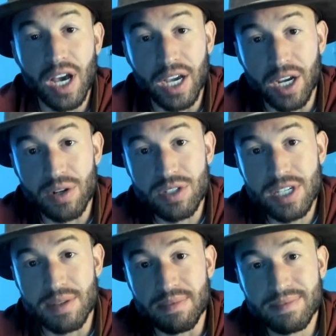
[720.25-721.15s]
and go to
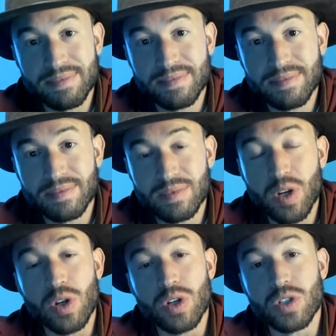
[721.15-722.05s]
sleep,
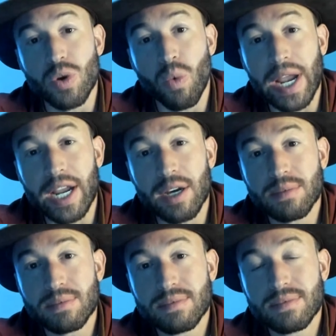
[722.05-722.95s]
to wake
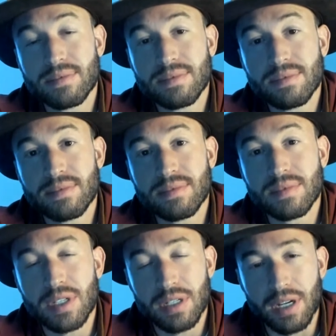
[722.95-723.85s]
up
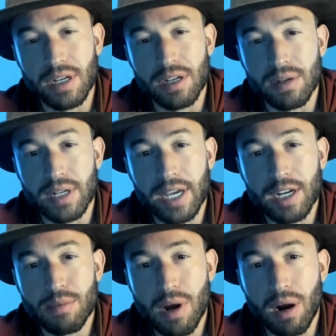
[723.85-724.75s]
and do it again
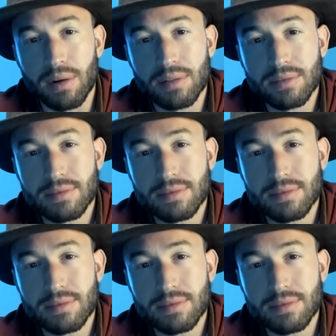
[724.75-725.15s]
tomorrow.